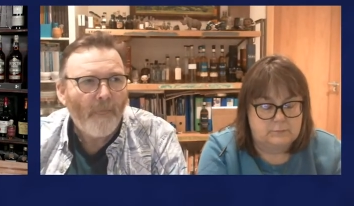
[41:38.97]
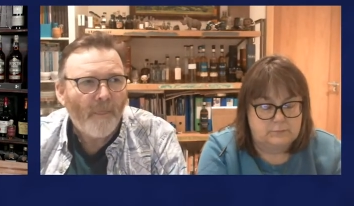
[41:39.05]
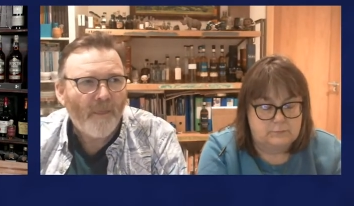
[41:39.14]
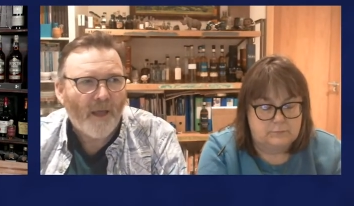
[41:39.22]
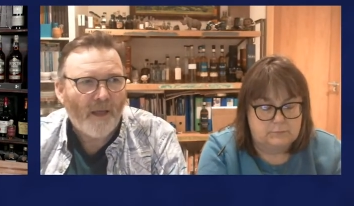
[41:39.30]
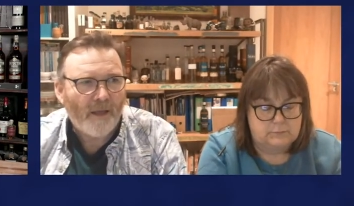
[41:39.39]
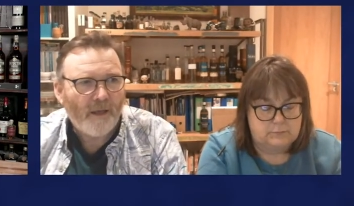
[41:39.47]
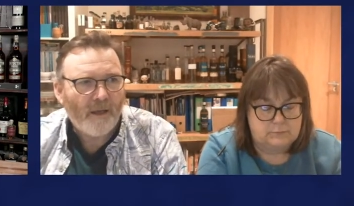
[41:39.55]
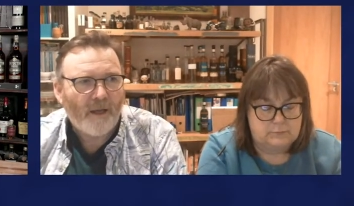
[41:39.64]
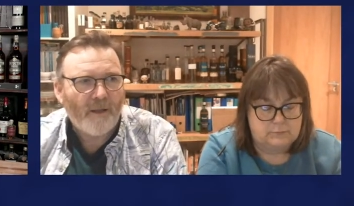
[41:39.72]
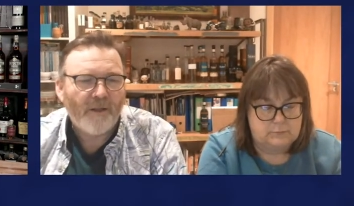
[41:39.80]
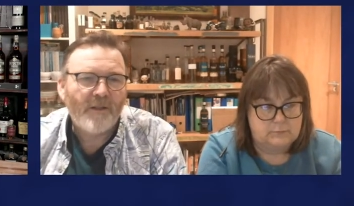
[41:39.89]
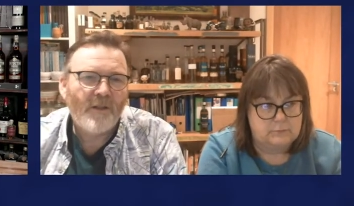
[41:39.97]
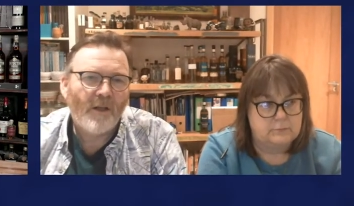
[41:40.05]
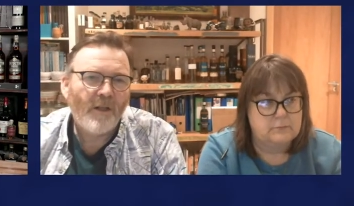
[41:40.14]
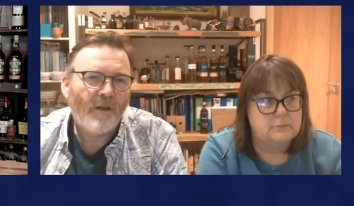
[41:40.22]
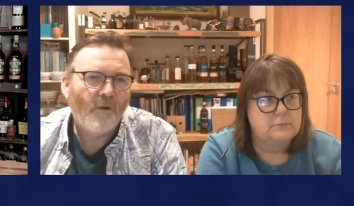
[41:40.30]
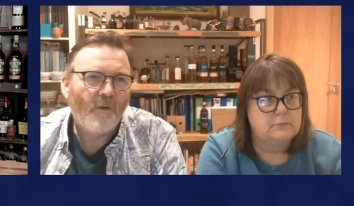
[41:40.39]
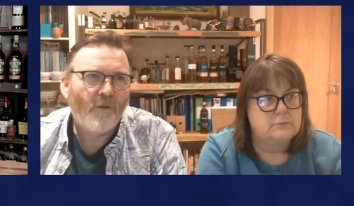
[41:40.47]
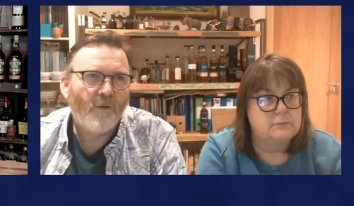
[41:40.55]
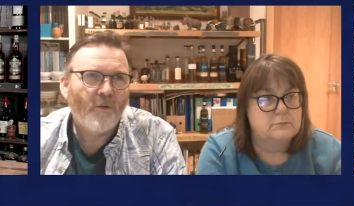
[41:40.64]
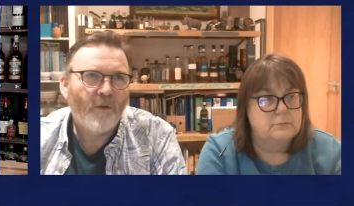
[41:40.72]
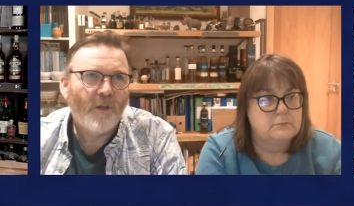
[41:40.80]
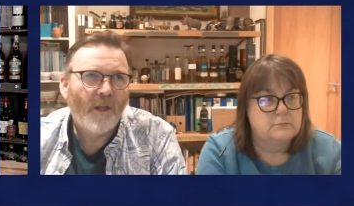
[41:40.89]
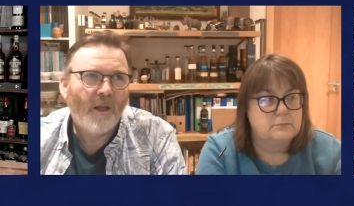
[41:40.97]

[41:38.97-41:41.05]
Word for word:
Speaker 1: That and that Donegal